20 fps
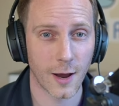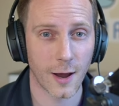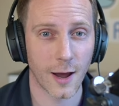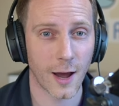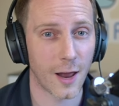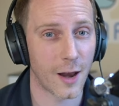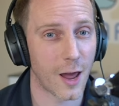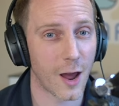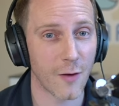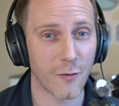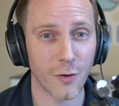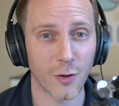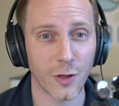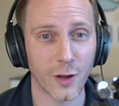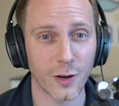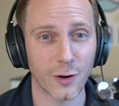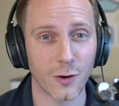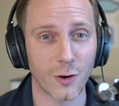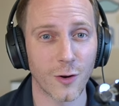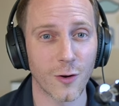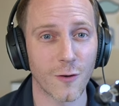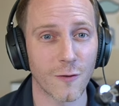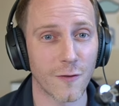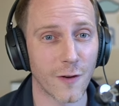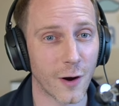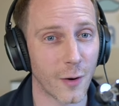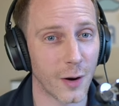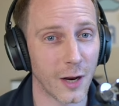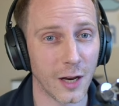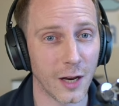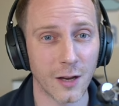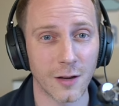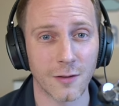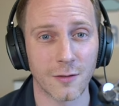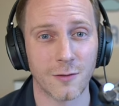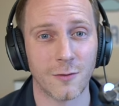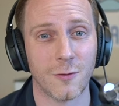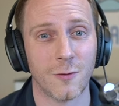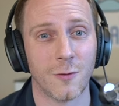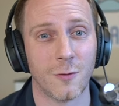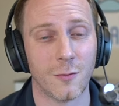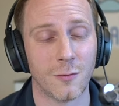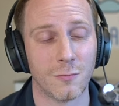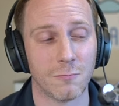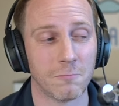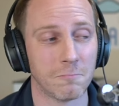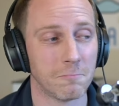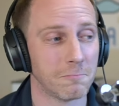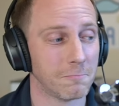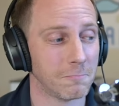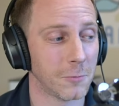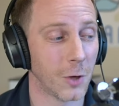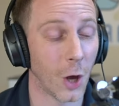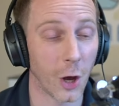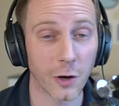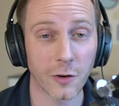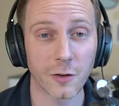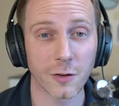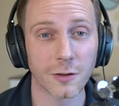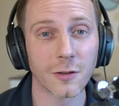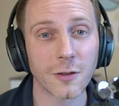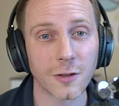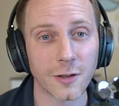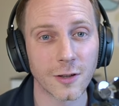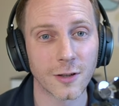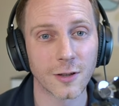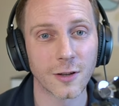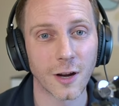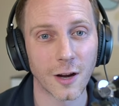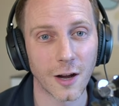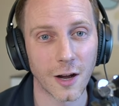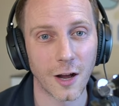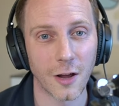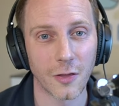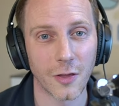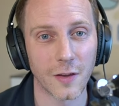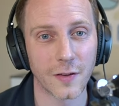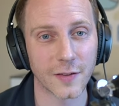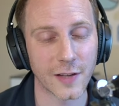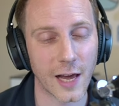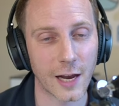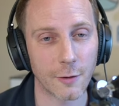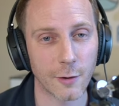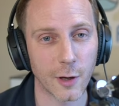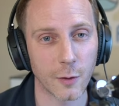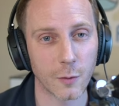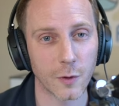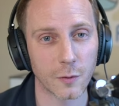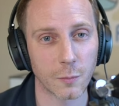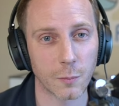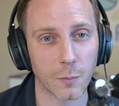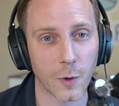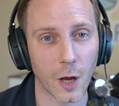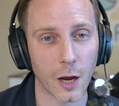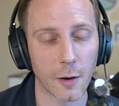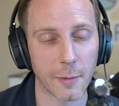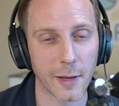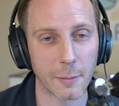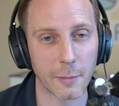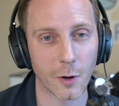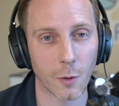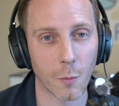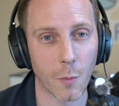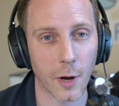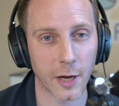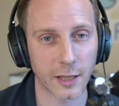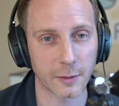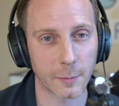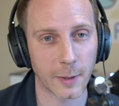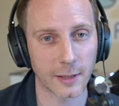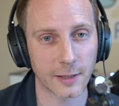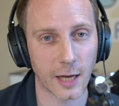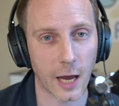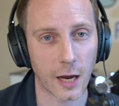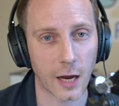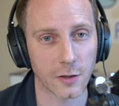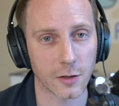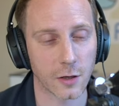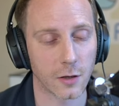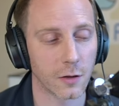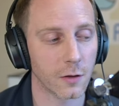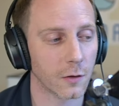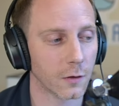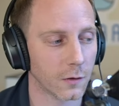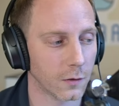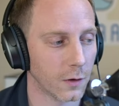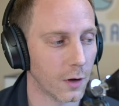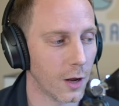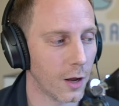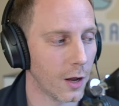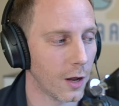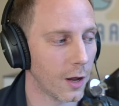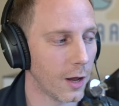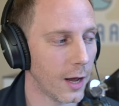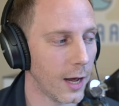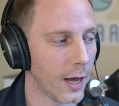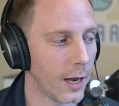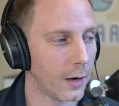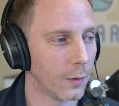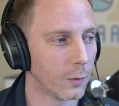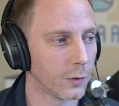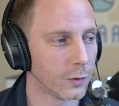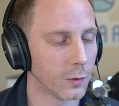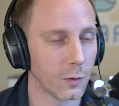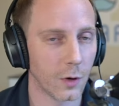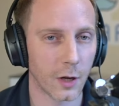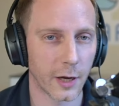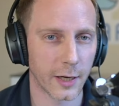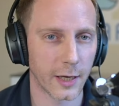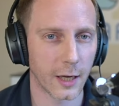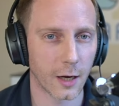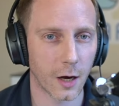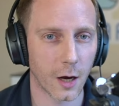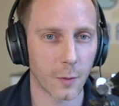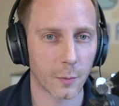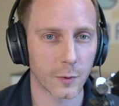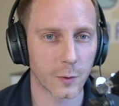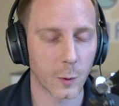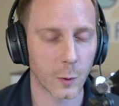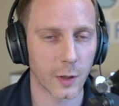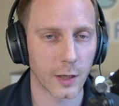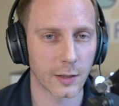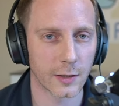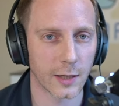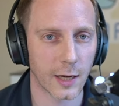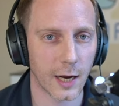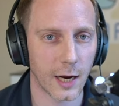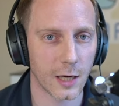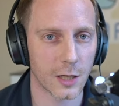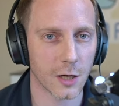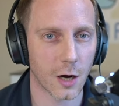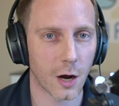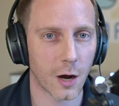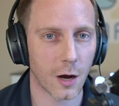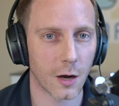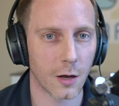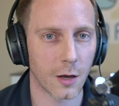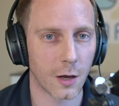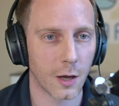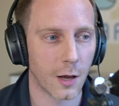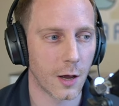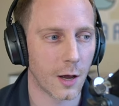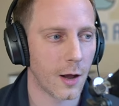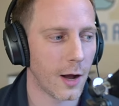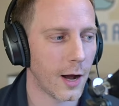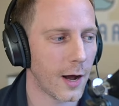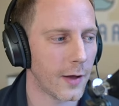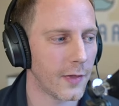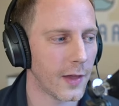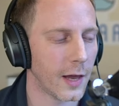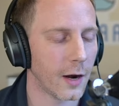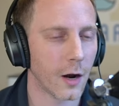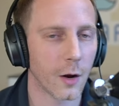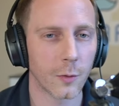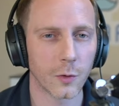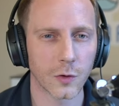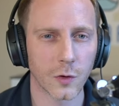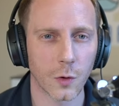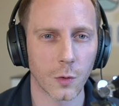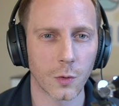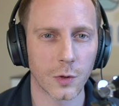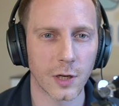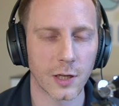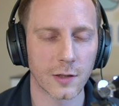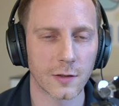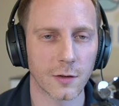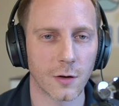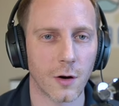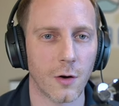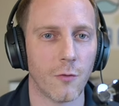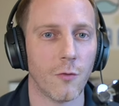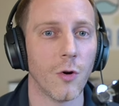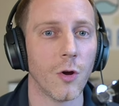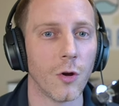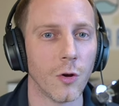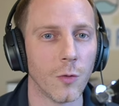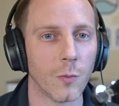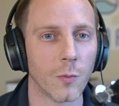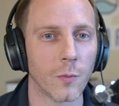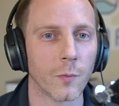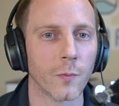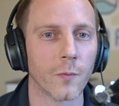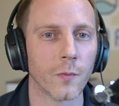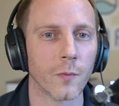And everything looked very good. Uh, the salary was going to be beyond my expectations and it was all lining up, talking to HR. And then I was called into a room,